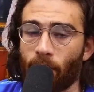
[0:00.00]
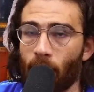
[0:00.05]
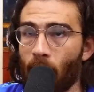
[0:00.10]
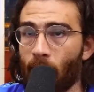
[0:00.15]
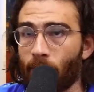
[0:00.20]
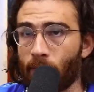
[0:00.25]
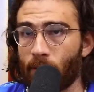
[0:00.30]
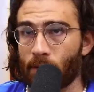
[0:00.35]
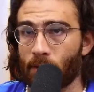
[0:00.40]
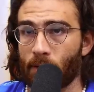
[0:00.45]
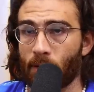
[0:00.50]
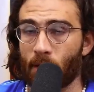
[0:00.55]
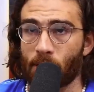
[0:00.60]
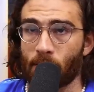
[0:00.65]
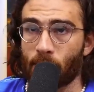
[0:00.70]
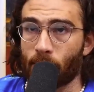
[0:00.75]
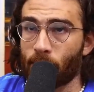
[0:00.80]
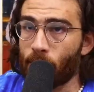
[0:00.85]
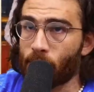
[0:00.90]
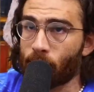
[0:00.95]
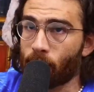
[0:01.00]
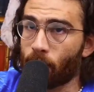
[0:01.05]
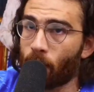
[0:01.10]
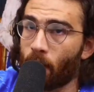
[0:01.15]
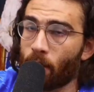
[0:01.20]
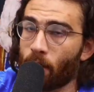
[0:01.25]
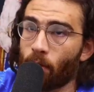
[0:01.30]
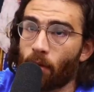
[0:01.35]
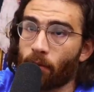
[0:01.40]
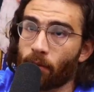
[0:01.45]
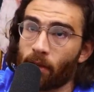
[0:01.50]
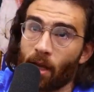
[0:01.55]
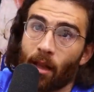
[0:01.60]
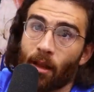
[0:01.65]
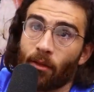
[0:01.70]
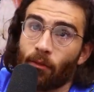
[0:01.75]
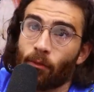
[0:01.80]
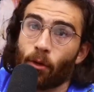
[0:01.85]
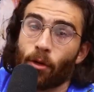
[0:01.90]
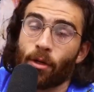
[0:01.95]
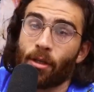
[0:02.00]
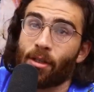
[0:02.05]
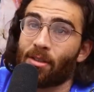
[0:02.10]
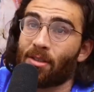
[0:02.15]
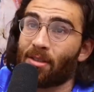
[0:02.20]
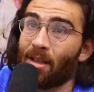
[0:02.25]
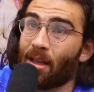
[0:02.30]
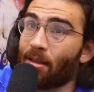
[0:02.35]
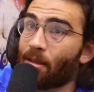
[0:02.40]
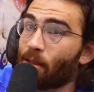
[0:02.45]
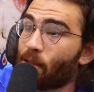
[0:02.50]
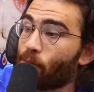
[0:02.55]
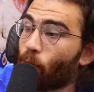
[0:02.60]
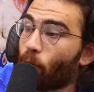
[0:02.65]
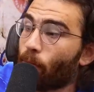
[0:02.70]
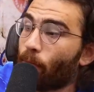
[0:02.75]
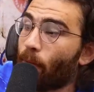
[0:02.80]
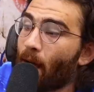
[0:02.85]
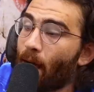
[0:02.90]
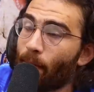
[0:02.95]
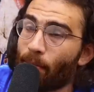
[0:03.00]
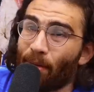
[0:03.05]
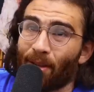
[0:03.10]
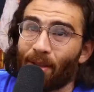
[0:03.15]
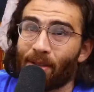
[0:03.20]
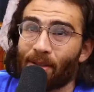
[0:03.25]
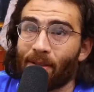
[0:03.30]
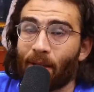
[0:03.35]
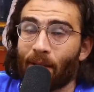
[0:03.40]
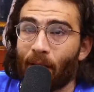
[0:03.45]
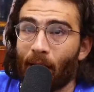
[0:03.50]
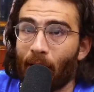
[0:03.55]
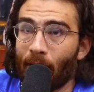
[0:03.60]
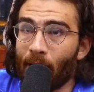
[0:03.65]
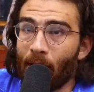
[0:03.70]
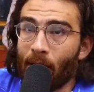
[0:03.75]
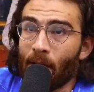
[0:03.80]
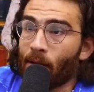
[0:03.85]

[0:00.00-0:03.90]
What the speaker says: Obviously, that's the reason why you have California, a state that's more populous than like